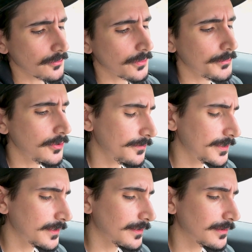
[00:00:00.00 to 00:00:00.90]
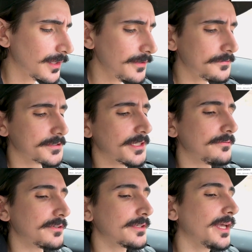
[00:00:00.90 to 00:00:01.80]
removing
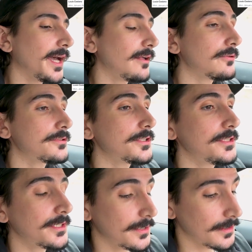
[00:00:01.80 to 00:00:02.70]
life-saving allergy